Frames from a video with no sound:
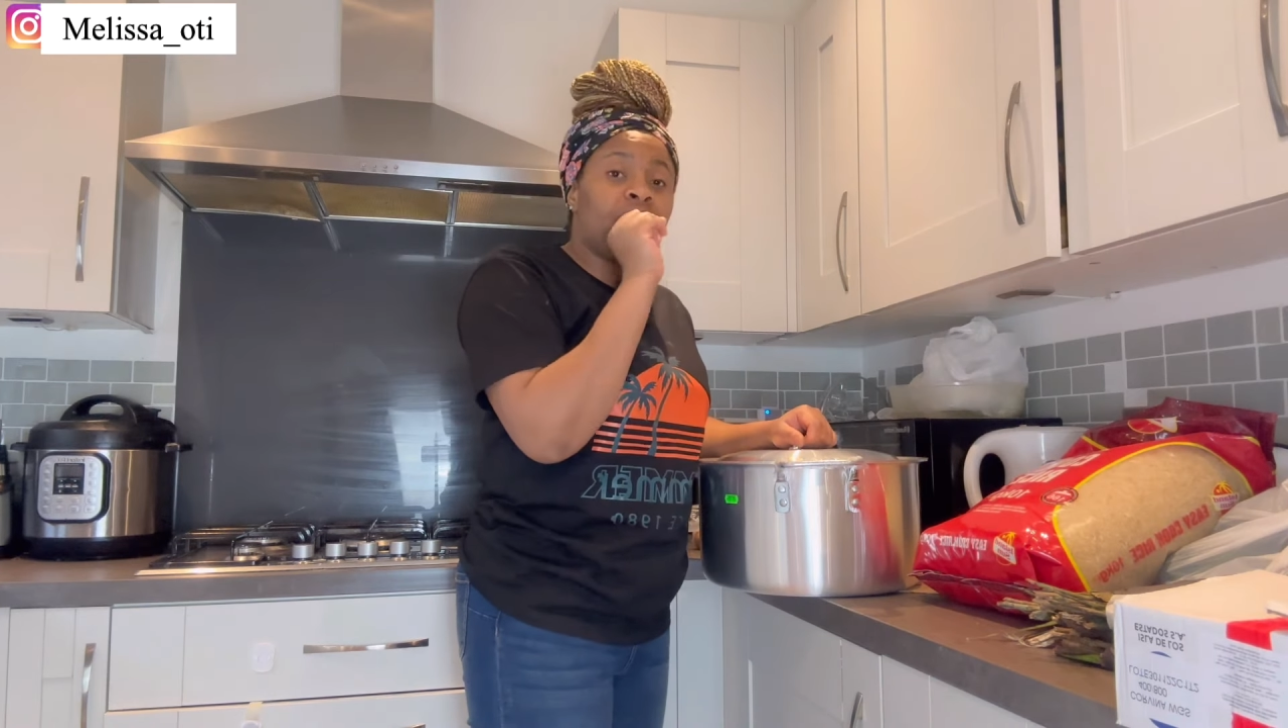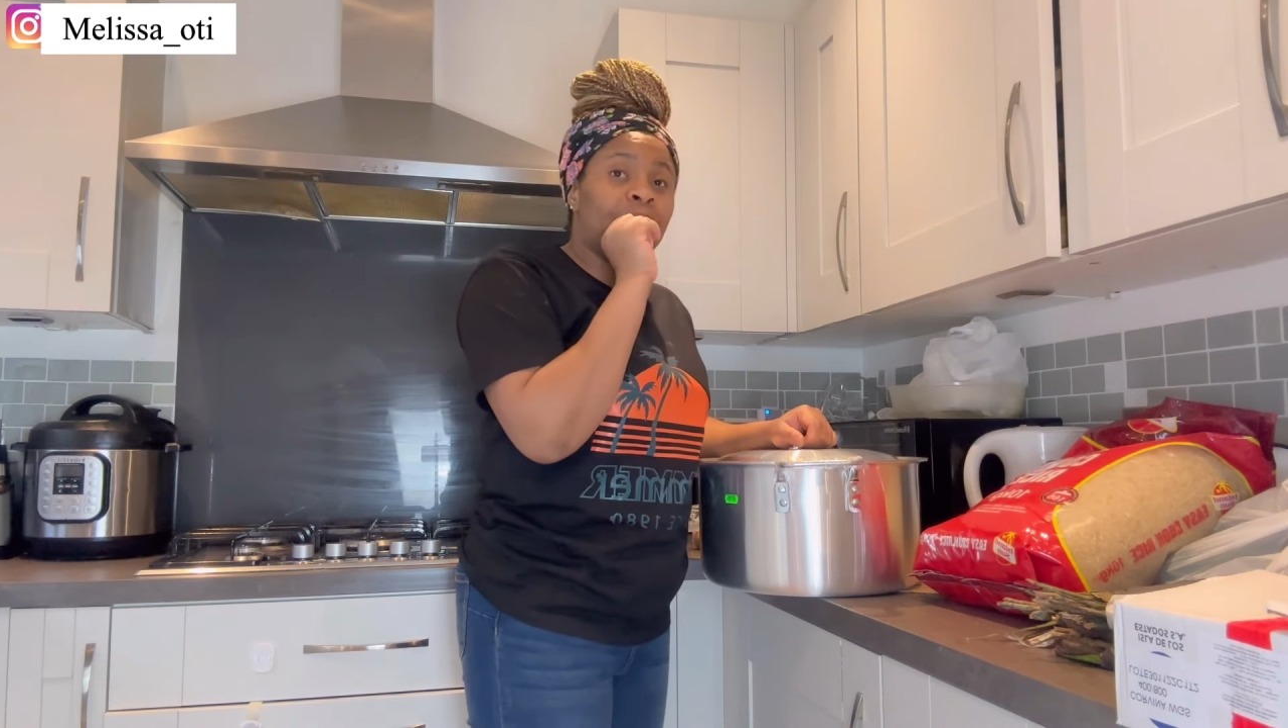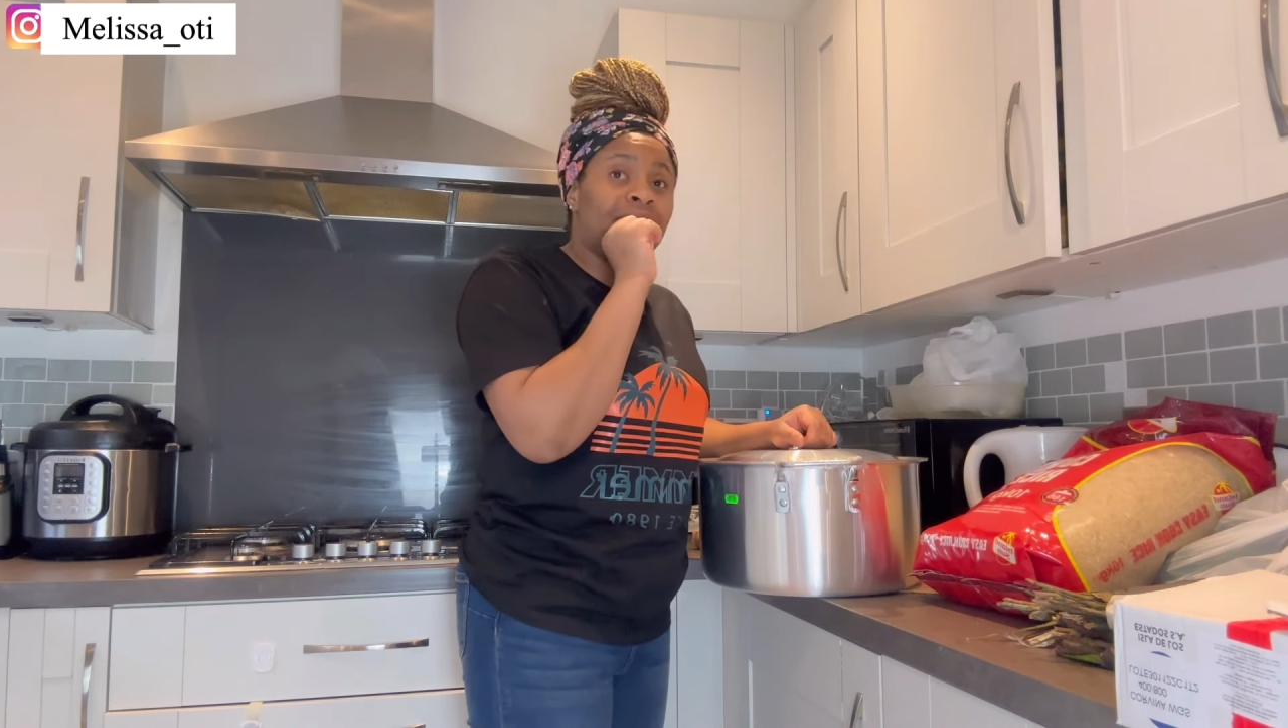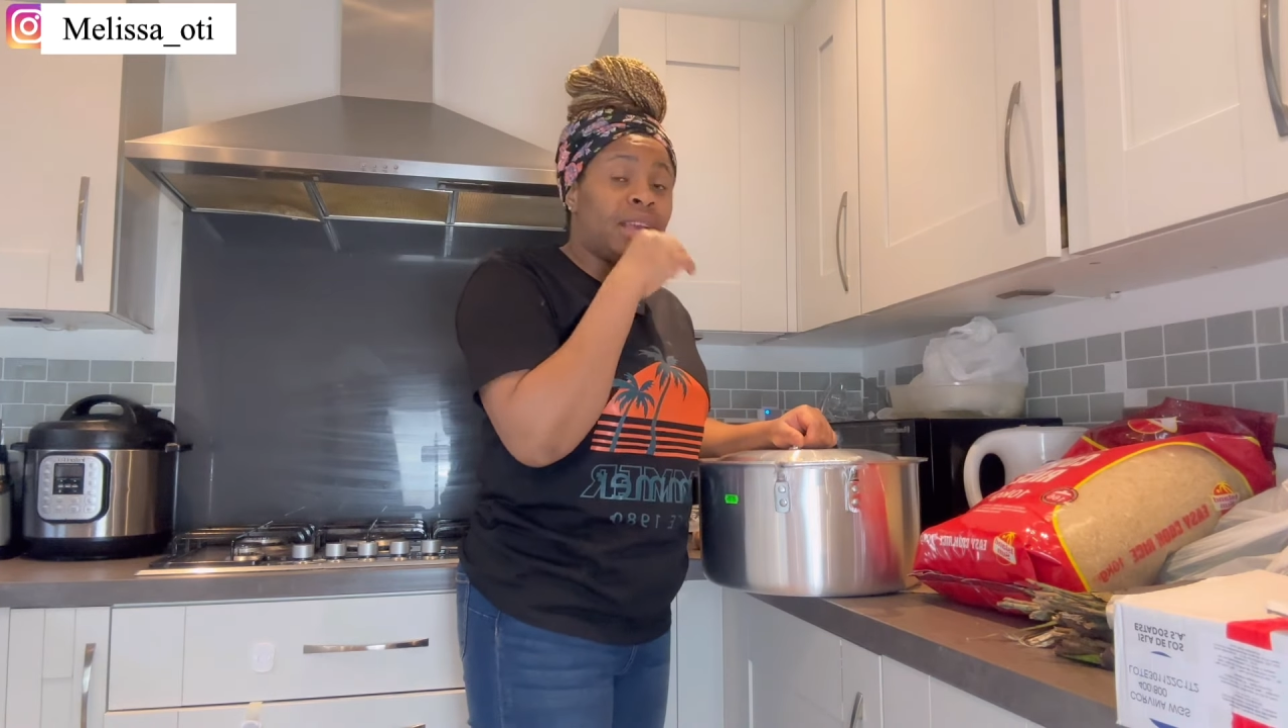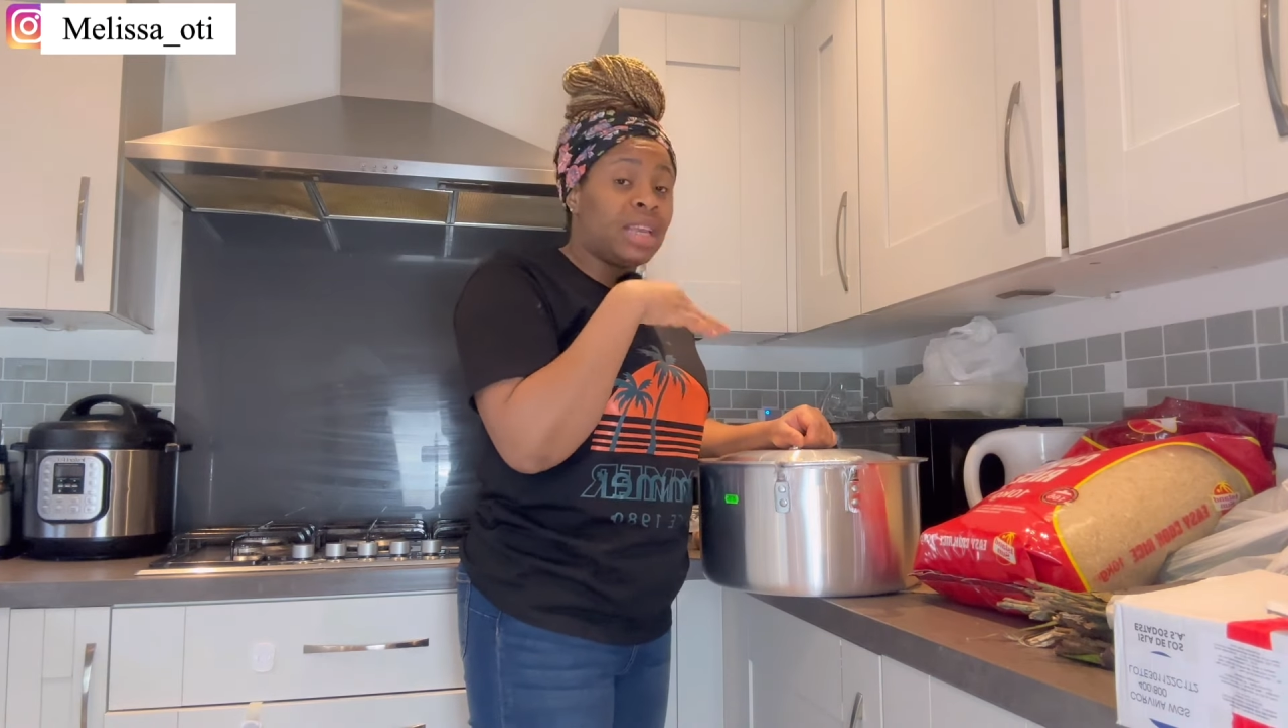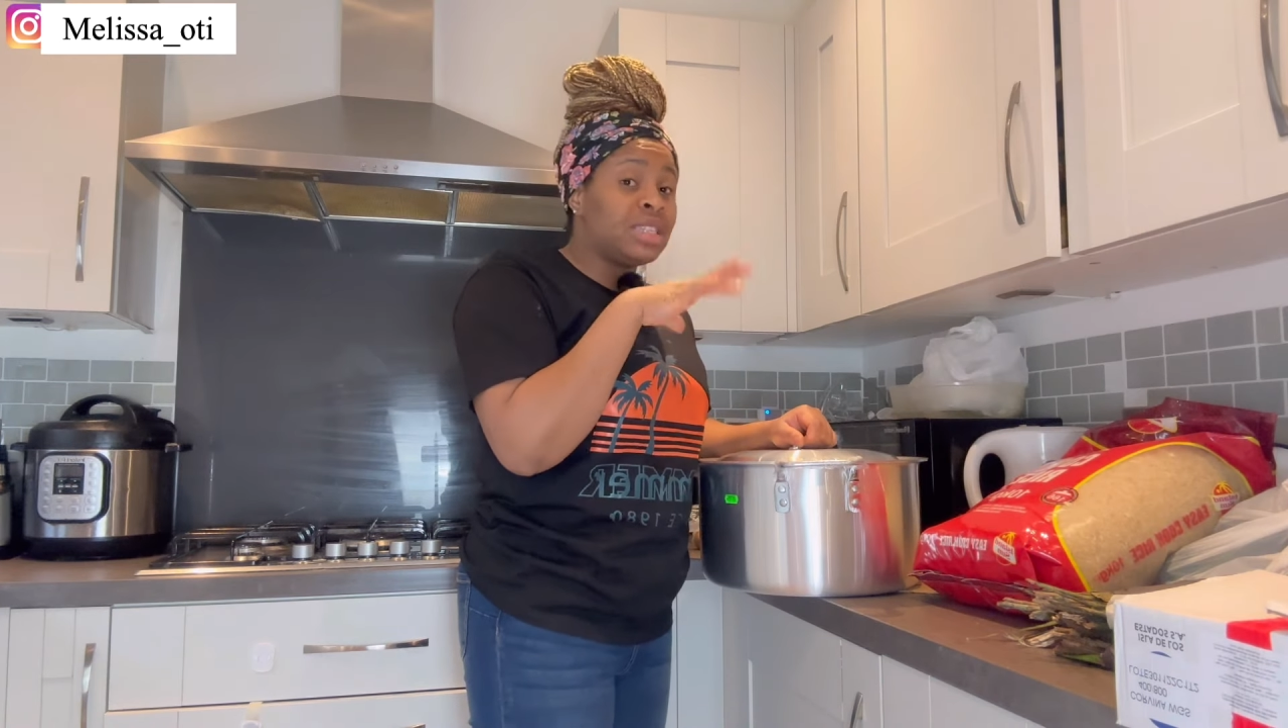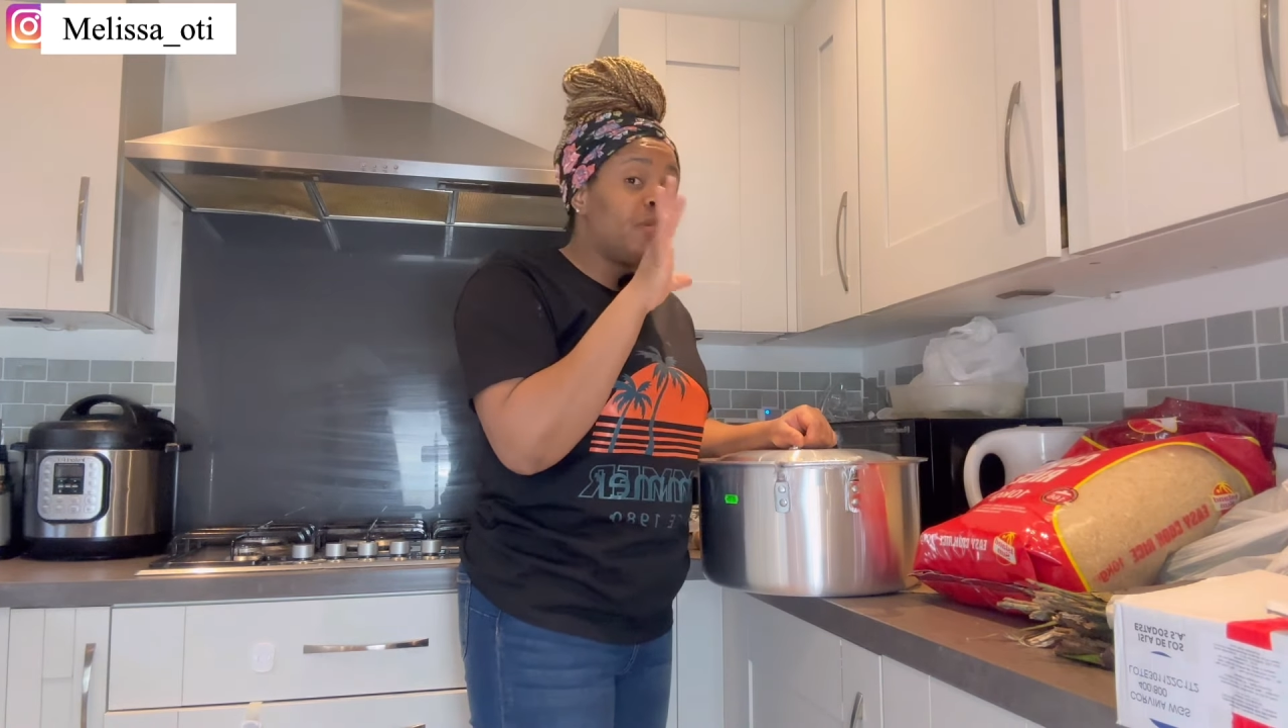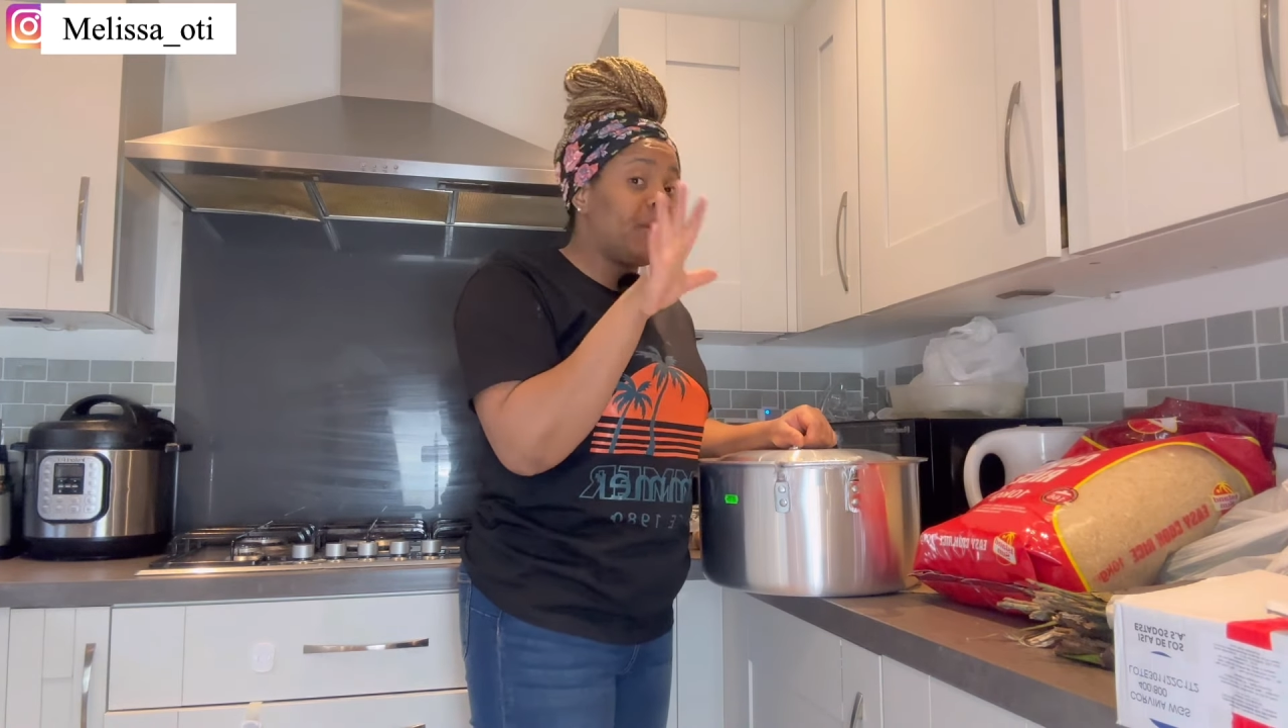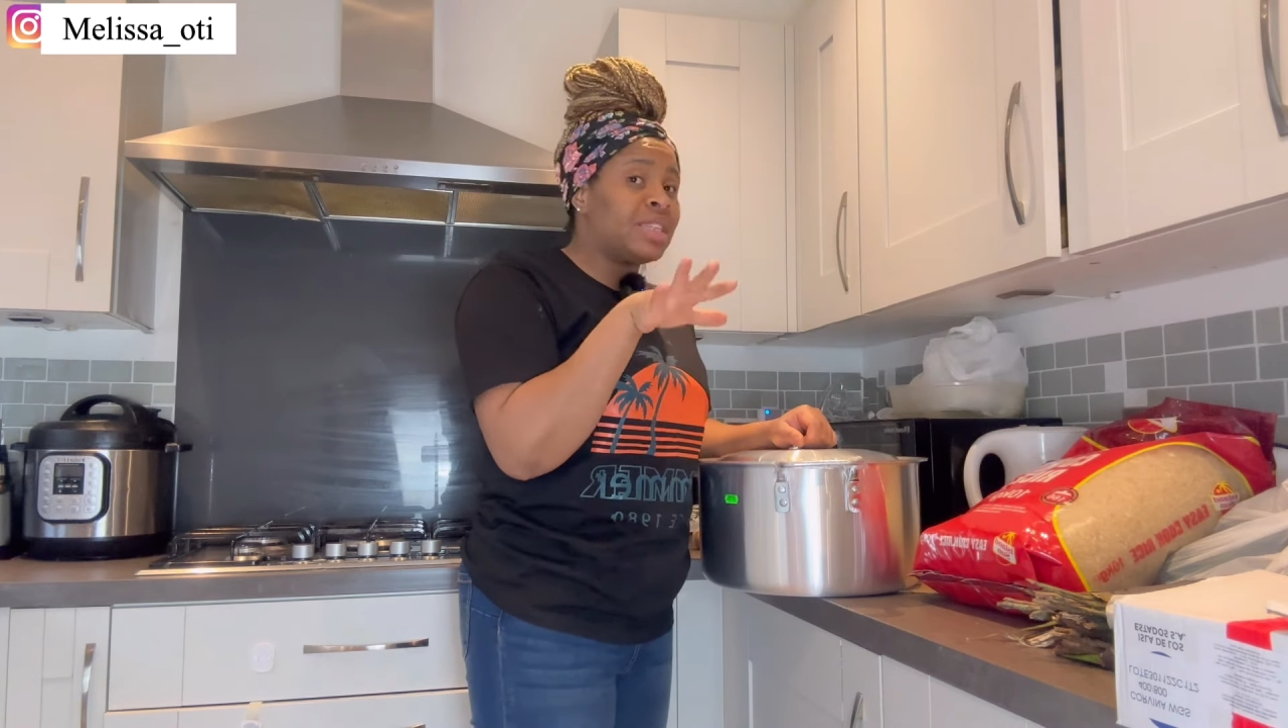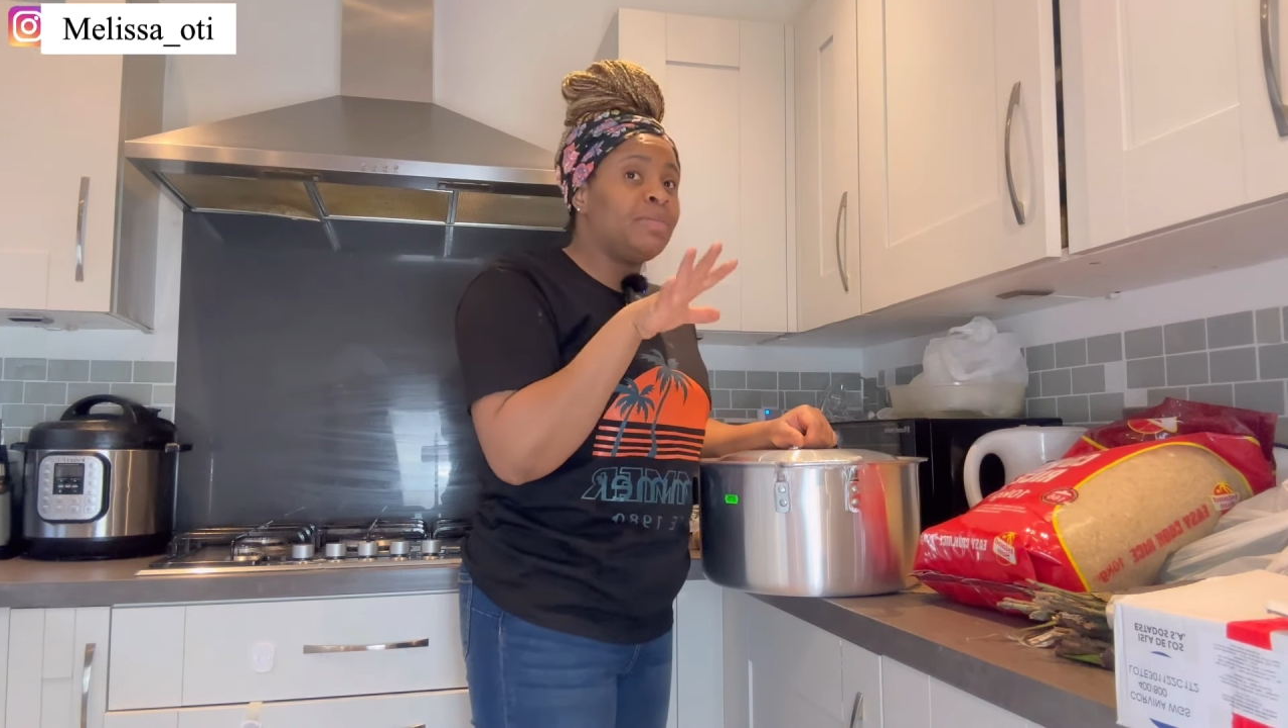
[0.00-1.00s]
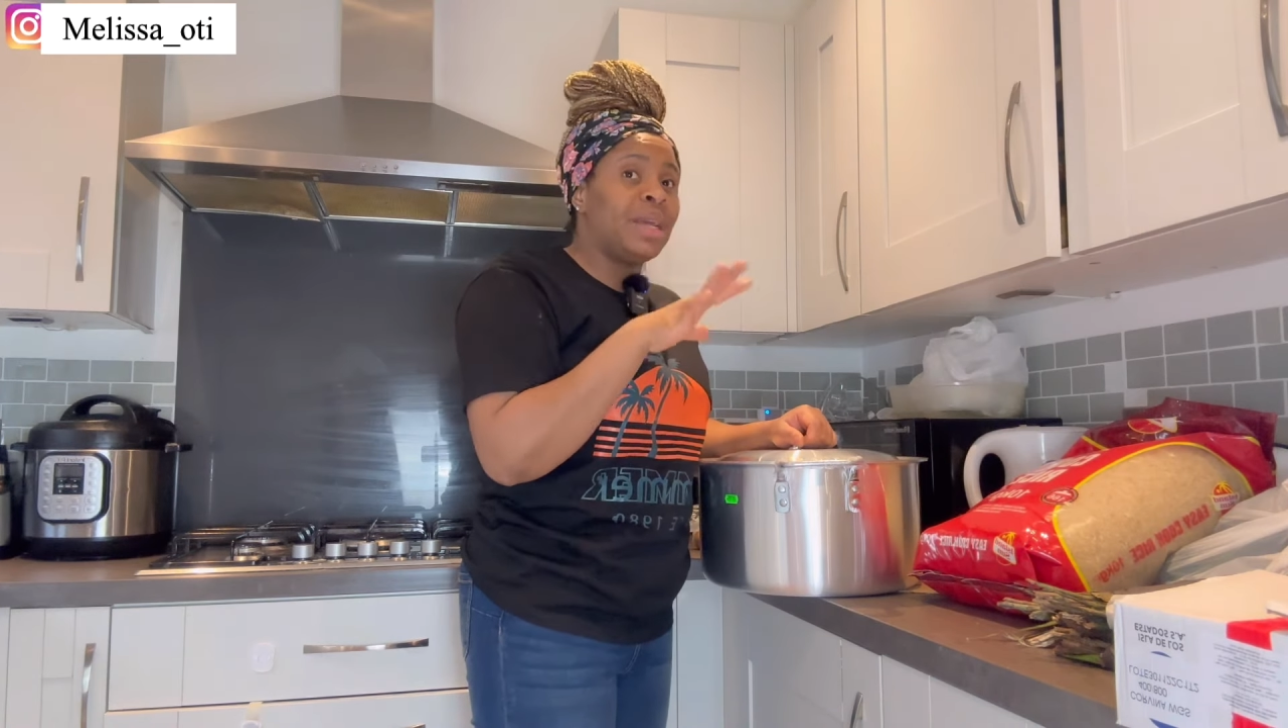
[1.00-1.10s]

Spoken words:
my kid's first